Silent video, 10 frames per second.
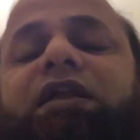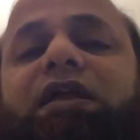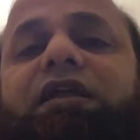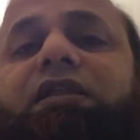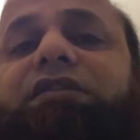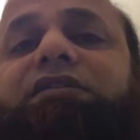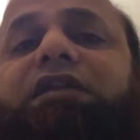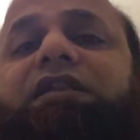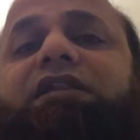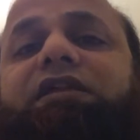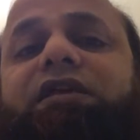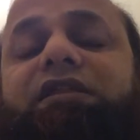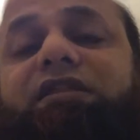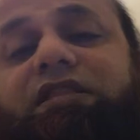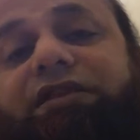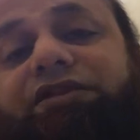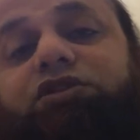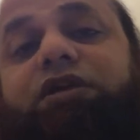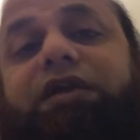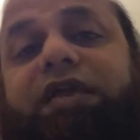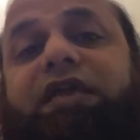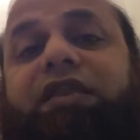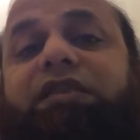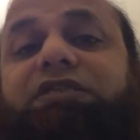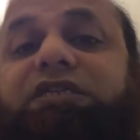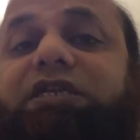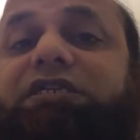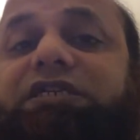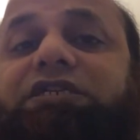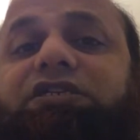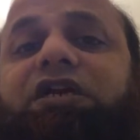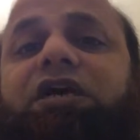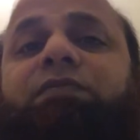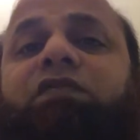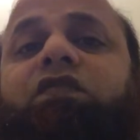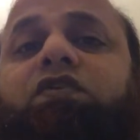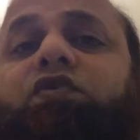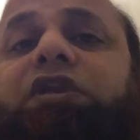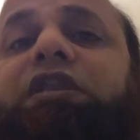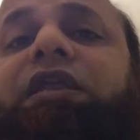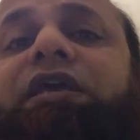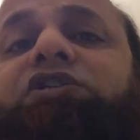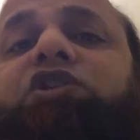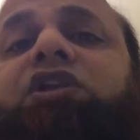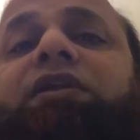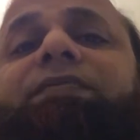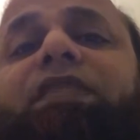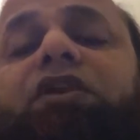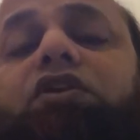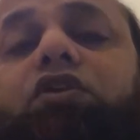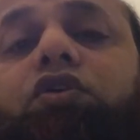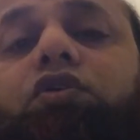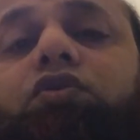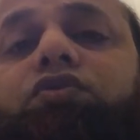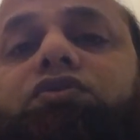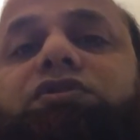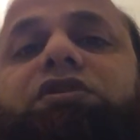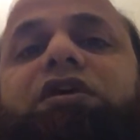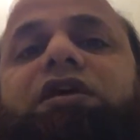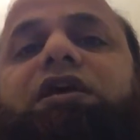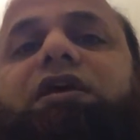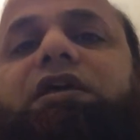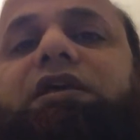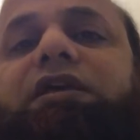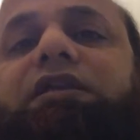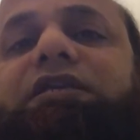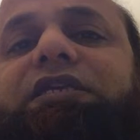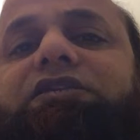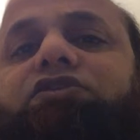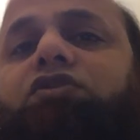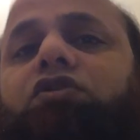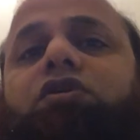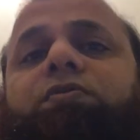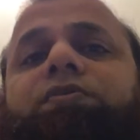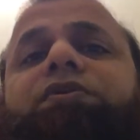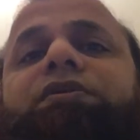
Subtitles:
and then there is again a certain time before we can actually use a desktop.